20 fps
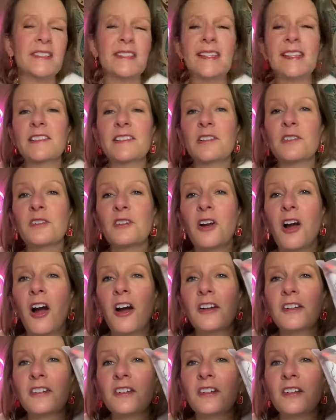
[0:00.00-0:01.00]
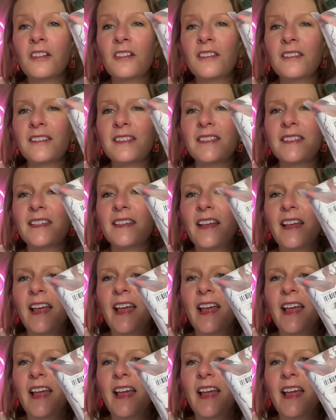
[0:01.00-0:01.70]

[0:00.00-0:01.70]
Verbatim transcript: These are cardinals,